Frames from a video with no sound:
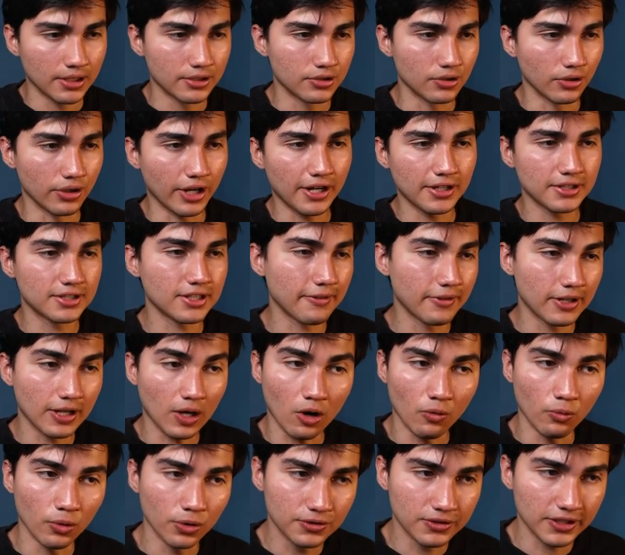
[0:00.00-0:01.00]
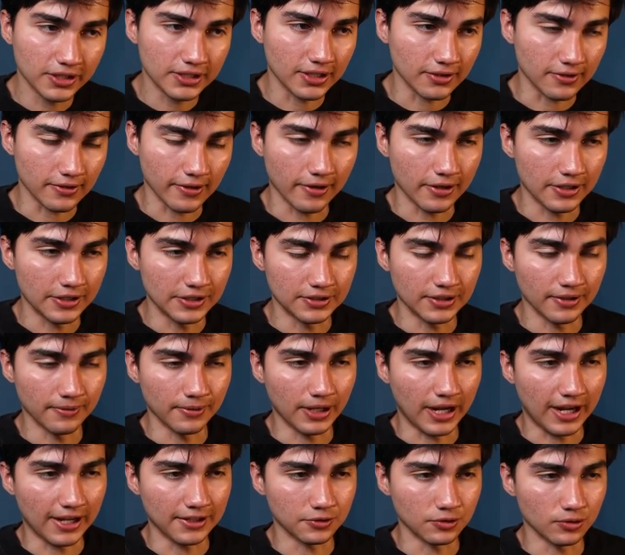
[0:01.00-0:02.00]
So 97 rook takes
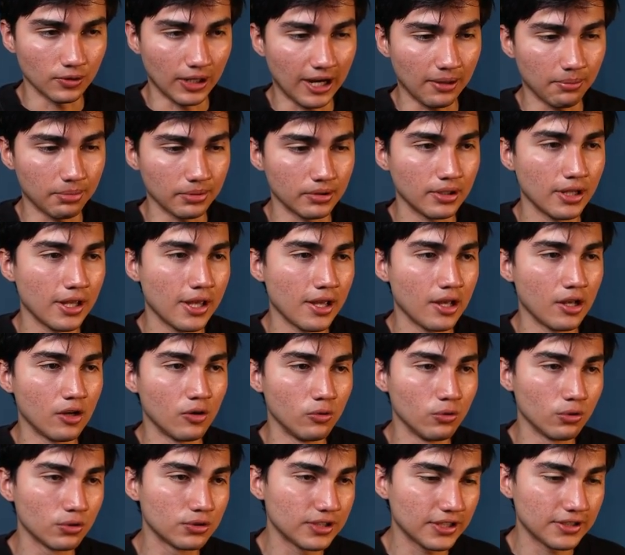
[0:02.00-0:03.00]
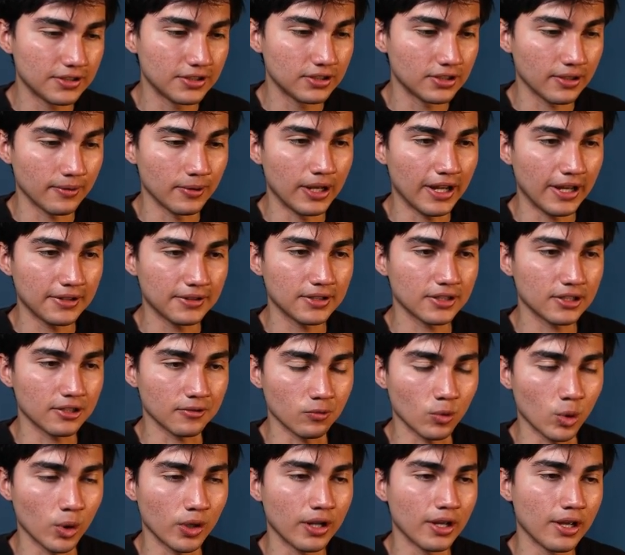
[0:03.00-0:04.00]
e7 has to happen. Rook takes e7, knight takes
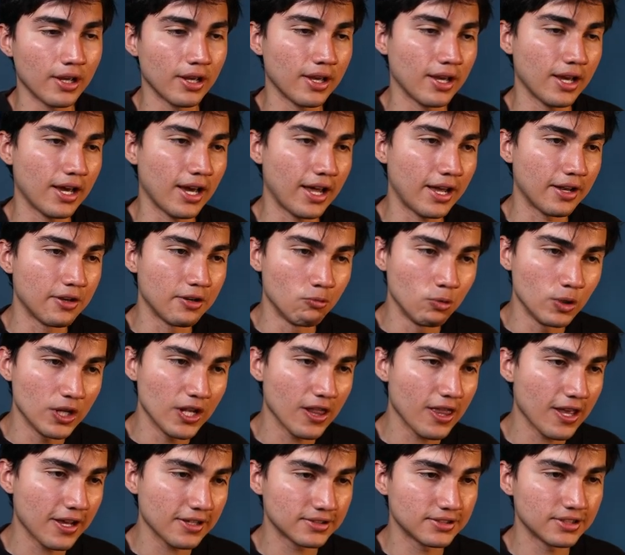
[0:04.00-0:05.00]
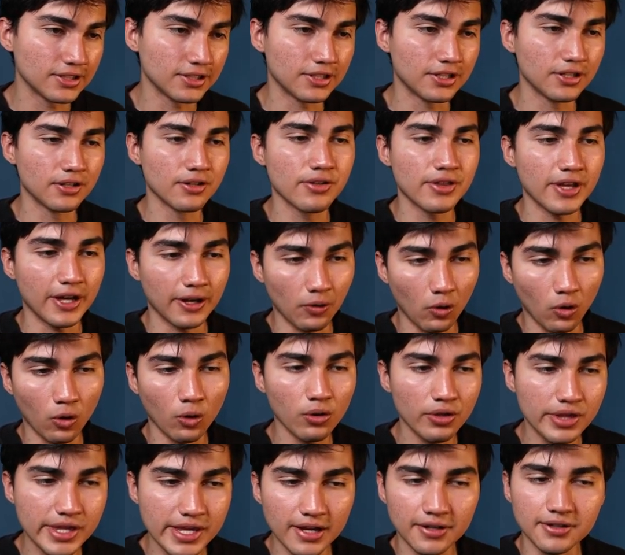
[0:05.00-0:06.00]
f1, and realizing here that
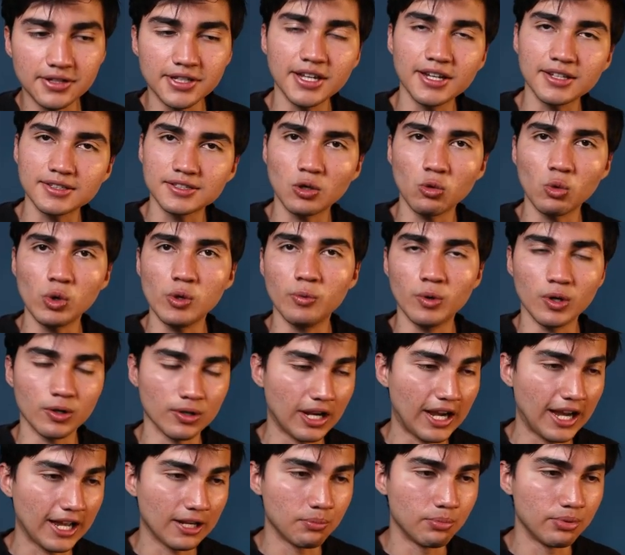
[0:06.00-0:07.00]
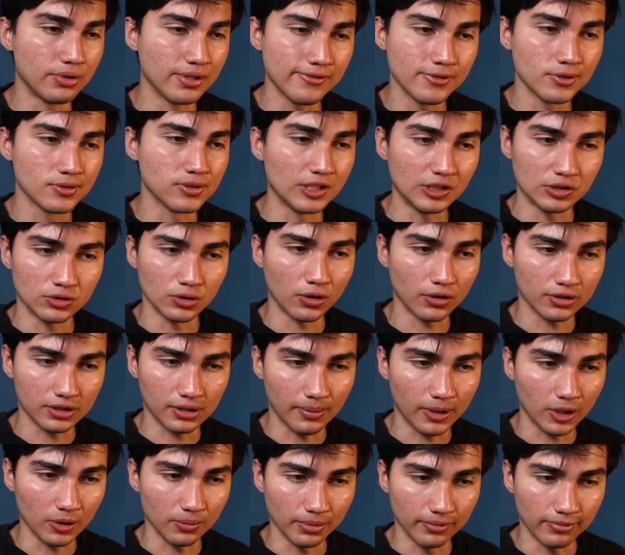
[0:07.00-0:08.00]
all the ideas that we were, had previously
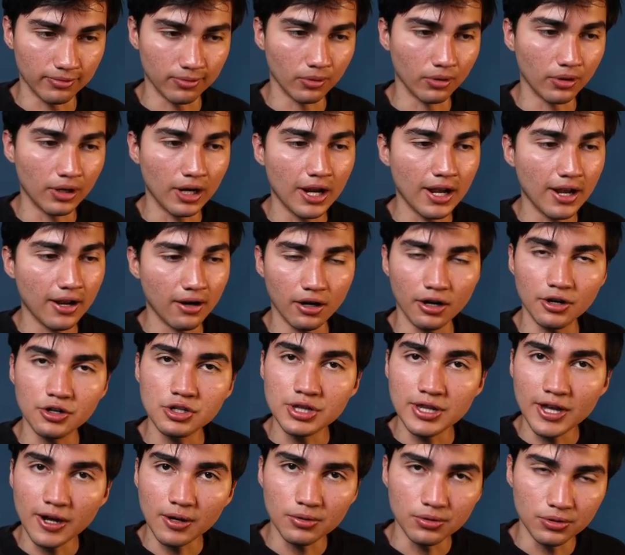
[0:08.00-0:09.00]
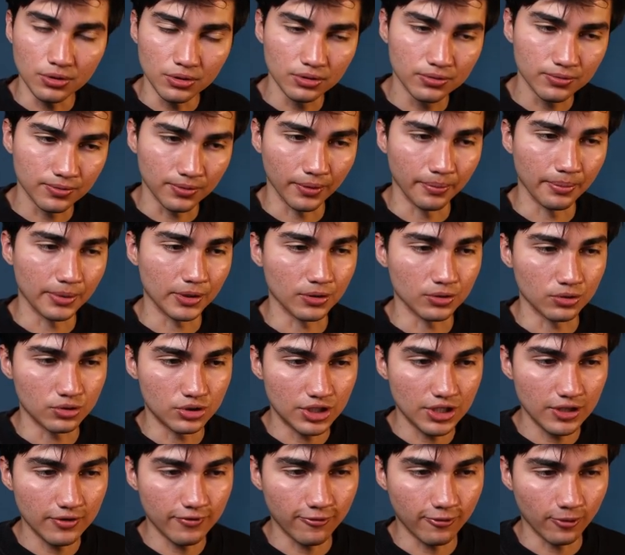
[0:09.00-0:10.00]
talked about before are now useful because
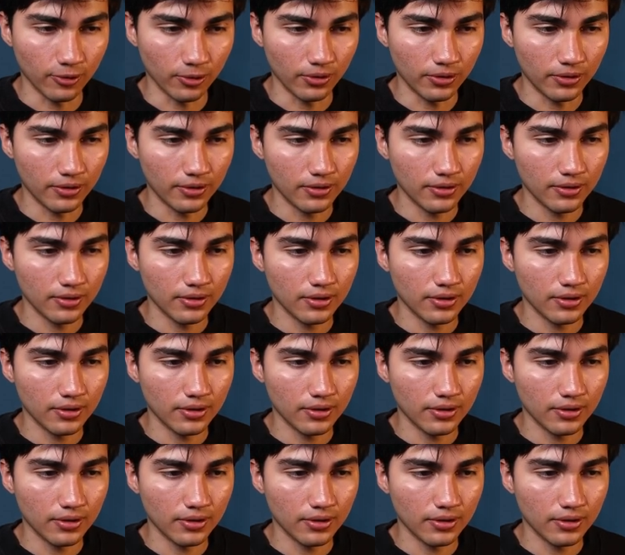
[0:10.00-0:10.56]
g4